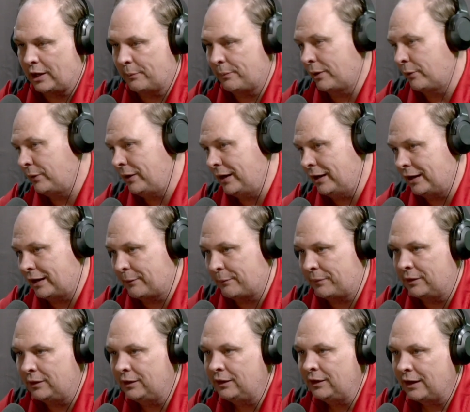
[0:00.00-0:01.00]
but we ended up
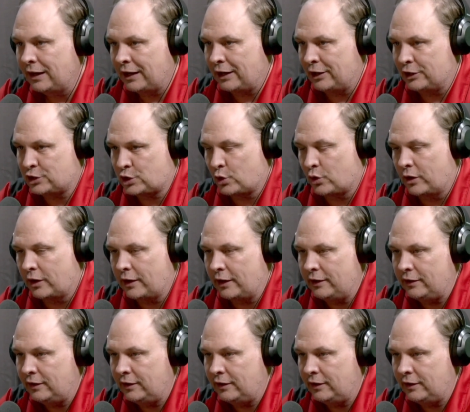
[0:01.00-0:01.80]
on the short end.